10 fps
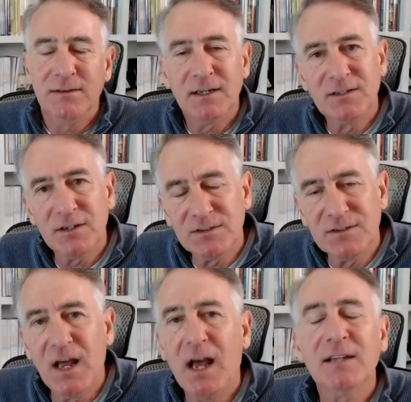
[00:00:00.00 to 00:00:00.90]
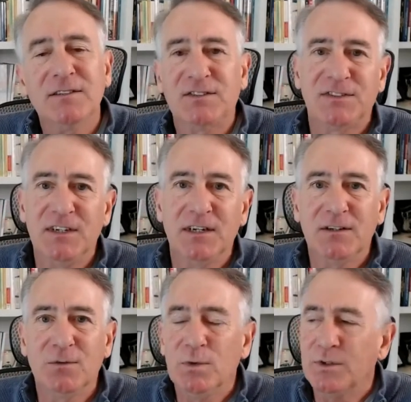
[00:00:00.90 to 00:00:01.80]
that does not
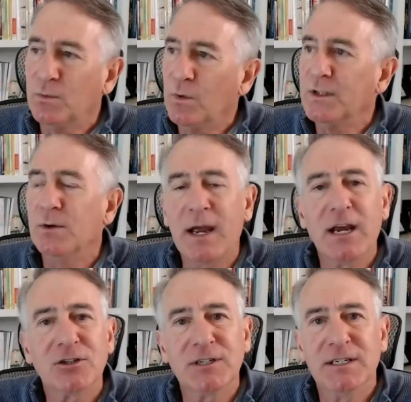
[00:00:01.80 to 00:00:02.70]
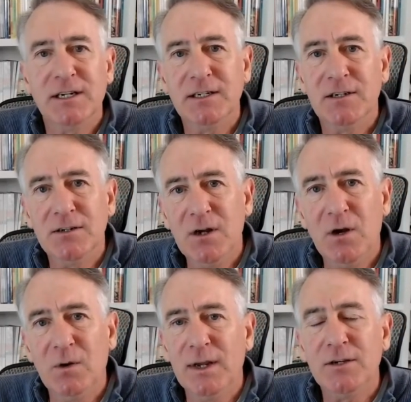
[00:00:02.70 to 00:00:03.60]
sync with what you're actually getting to know.